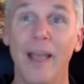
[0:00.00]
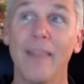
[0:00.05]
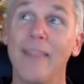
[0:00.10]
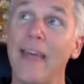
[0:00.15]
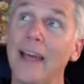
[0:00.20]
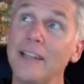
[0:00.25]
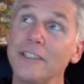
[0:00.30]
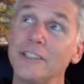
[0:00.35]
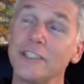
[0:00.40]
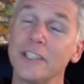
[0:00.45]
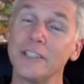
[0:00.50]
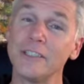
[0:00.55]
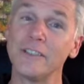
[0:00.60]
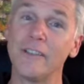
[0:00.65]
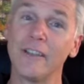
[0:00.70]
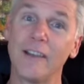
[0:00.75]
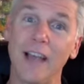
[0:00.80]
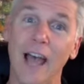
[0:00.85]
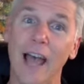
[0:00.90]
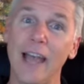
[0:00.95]
That's just
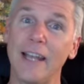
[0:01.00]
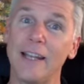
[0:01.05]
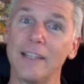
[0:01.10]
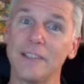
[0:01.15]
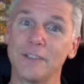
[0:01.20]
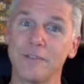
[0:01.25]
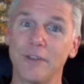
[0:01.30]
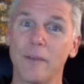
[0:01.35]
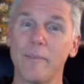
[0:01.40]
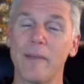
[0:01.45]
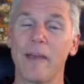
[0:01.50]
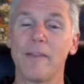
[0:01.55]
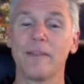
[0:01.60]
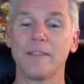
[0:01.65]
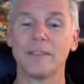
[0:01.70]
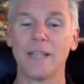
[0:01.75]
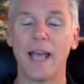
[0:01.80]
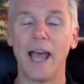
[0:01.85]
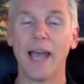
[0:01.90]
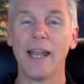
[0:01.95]
the guidance from the other
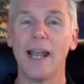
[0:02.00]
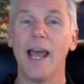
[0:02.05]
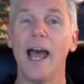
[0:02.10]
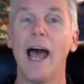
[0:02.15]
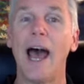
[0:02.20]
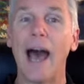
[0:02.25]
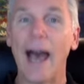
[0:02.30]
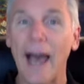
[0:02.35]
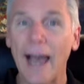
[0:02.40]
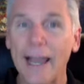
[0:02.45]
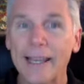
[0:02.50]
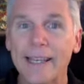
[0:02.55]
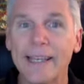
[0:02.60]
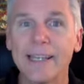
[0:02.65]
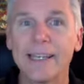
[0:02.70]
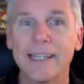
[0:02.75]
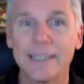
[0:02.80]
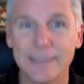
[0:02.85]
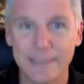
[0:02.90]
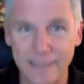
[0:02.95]
side. I
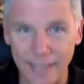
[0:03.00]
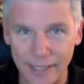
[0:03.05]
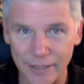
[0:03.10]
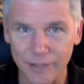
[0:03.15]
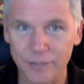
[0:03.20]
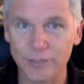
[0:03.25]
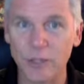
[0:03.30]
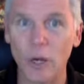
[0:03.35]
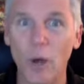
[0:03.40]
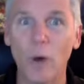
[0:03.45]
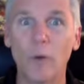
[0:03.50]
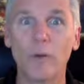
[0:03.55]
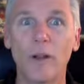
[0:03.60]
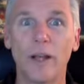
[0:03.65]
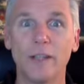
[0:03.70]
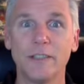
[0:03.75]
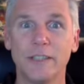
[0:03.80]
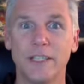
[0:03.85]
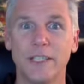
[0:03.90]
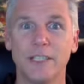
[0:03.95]
can continue to hold
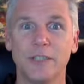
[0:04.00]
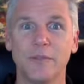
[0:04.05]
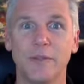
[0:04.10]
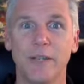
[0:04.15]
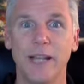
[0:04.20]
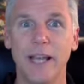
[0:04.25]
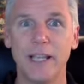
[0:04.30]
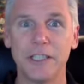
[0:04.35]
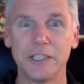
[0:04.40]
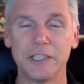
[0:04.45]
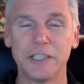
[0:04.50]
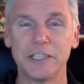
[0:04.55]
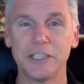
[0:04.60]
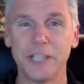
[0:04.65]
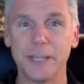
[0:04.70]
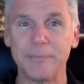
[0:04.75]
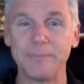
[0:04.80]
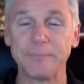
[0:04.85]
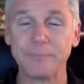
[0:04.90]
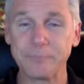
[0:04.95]
on to this
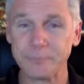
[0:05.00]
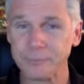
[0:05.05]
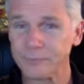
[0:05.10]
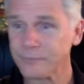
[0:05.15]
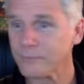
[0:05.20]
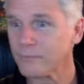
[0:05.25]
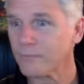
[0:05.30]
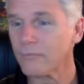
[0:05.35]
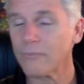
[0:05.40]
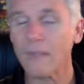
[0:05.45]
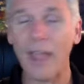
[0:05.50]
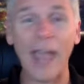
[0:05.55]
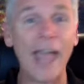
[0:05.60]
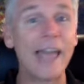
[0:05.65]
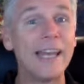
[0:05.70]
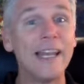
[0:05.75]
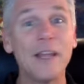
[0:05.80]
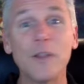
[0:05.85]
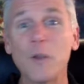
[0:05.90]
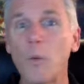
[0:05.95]
relationship
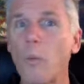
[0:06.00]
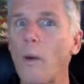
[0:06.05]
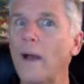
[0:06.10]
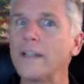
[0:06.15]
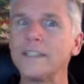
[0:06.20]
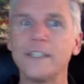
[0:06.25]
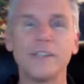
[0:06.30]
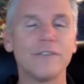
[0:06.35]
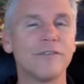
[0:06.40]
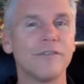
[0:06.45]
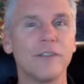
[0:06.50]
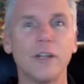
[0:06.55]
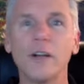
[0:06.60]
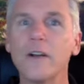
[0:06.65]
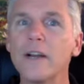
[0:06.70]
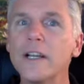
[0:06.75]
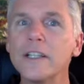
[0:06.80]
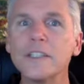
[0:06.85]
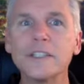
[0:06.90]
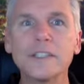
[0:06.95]
and either watch it
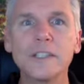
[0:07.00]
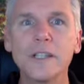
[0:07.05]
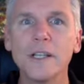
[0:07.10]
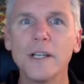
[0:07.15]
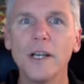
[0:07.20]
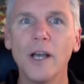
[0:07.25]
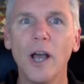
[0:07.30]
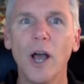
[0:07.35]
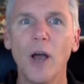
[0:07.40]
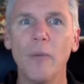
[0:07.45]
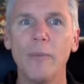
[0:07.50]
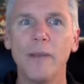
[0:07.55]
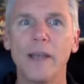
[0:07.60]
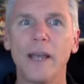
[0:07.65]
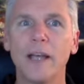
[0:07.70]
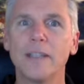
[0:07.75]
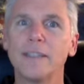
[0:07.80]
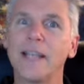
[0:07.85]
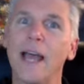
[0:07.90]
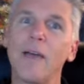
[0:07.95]
flourish
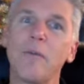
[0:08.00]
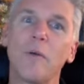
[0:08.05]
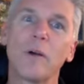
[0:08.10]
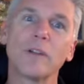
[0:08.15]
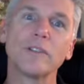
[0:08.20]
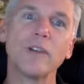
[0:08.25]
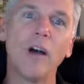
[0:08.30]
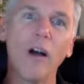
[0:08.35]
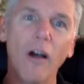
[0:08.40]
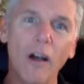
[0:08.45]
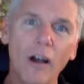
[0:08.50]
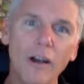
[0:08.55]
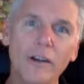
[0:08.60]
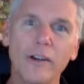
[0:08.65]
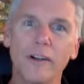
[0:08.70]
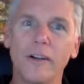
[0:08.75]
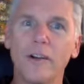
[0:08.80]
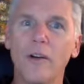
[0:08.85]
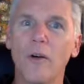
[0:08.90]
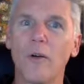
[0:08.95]
because I worked
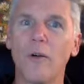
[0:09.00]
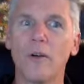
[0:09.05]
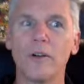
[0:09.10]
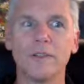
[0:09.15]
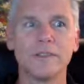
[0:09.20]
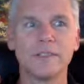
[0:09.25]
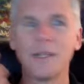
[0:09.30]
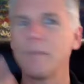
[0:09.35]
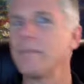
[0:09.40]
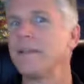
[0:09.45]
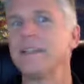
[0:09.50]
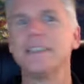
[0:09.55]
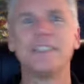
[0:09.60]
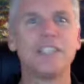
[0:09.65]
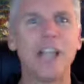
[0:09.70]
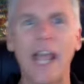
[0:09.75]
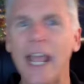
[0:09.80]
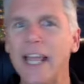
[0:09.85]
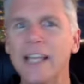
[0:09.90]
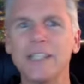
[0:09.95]
harder or something
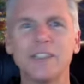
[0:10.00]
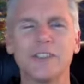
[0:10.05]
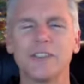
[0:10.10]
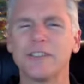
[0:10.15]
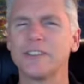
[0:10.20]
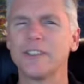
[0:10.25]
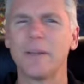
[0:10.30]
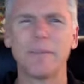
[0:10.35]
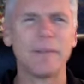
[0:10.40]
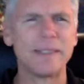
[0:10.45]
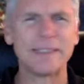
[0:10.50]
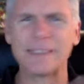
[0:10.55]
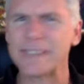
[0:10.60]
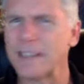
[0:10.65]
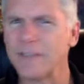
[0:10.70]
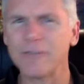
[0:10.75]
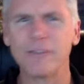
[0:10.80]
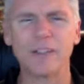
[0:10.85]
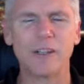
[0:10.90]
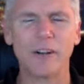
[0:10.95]
changed or something's
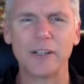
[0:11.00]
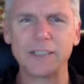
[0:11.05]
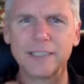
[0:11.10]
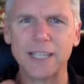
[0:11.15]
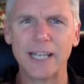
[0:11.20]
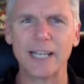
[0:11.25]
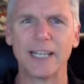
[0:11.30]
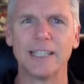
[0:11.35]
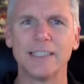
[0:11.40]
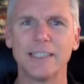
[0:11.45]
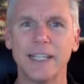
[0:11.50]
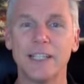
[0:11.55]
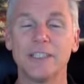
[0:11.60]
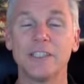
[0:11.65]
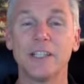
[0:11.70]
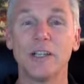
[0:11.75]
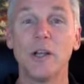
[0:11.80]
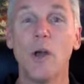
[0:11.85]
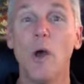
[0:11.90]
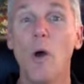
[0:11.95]
different or I set an
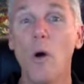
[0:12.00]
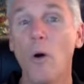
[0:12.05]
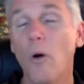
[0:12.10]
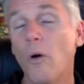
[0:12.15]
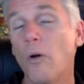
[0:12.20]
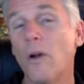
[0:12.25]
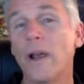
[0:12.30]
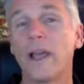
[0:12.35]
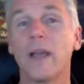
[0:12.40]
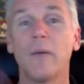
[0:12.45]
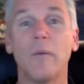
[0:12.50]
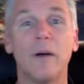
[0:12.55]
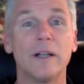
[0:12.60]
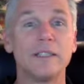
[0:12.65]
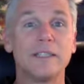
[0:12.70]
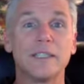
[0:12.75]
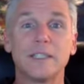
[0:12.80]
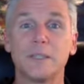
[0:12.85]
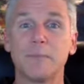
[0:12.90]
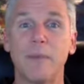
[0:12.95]
intention, or I can
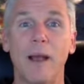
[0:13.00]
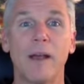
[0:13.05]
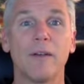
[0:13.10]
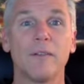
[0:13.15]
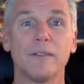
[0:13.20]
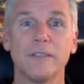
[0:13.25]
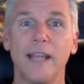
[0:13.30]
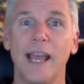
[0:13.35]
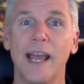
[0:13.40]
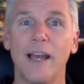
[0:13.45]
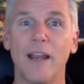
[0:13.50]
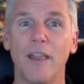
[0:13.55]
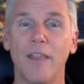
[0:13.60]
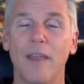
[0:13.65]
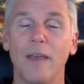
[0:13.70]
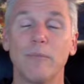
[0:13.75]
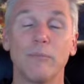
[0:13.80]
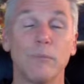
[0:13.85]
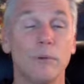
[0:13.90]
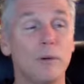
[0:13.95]
watch it spiral down and
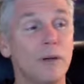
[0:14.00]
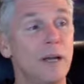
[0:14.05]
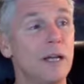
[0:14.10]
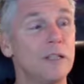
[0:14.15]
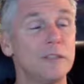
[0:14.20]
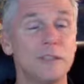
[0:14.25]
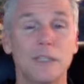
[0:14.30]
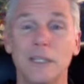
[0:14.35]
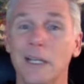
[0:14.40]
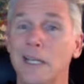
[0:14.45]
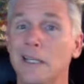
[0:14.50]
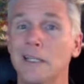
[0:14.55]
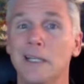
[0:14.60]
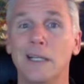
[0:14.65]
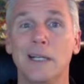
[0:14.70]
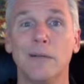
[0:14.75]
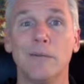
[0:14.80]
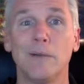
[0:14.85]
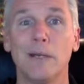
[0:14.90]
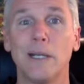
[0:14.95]
think, boy, I should have
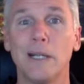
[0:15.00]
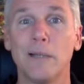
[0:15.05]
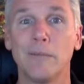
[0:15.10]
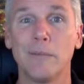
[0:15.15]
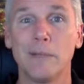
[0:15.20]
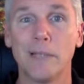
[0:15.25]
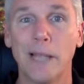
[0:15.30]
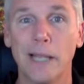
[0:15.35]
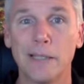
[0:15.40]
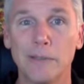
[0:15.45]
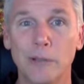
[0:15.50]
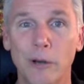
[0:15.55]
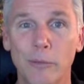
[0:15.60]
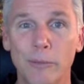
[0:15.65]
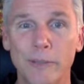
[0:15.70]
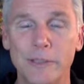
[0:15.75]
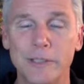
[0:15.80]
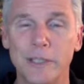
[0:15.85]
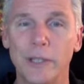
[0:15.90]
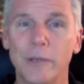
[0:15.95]
ended it when they
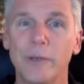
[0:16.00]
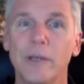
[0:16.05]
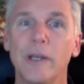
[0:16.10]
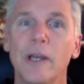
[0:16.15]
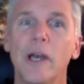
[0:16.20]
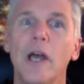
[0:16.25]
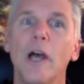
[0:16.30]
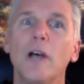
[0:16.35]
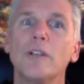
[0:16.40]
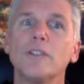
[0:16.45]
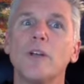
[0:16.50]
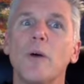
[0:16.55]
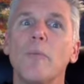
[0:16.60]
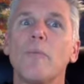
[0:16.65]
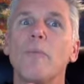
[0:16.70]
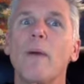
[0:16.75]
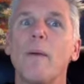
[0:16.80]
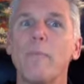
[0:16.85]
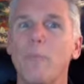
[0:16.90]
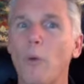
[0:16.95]
told me to. So
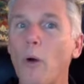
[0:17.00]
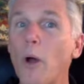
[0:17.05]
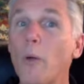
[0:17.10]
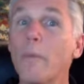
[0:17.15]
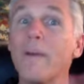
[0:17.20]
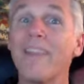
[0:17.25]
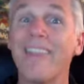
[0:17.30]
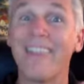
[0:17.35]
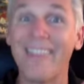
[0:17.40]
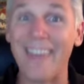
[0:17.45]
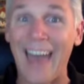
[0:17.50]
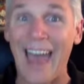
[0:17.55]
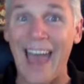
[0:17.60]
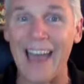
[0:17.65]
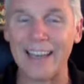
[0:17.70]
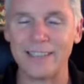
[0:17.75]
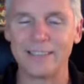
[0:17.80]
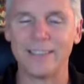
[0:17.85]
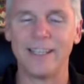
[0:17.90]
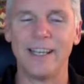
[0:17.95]
my point with
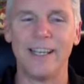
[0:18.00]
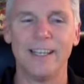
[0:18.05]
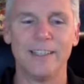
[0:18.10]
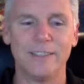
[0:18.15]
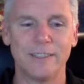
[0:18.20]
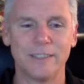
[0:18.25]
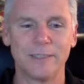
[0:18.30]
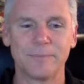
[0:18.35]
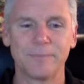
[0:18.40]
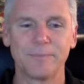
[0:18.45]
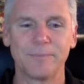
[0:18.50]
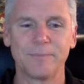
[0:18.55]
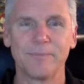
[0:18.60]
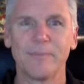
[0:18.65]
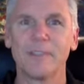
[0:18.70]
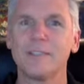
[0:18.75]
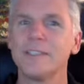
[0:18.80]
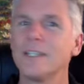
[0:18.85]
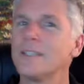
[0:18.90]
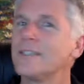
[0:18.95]
that is
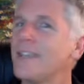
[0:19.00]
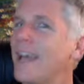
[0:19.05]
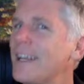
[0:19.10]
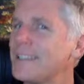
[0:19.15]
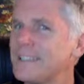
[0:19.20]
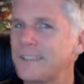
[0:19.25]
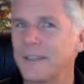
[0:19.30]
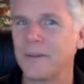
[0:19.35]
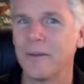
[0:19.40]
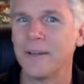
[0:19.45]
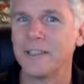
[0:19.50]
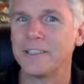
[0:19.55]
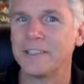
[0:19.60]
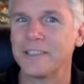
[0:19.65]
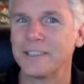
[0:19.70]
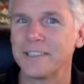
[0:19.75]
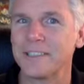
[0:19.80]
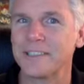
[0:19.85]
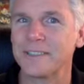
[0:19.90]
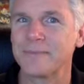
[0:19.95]
just ask the
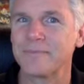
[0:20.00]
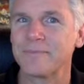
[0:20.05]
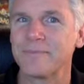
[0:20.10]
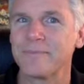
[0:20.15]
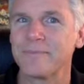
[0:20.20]
questions.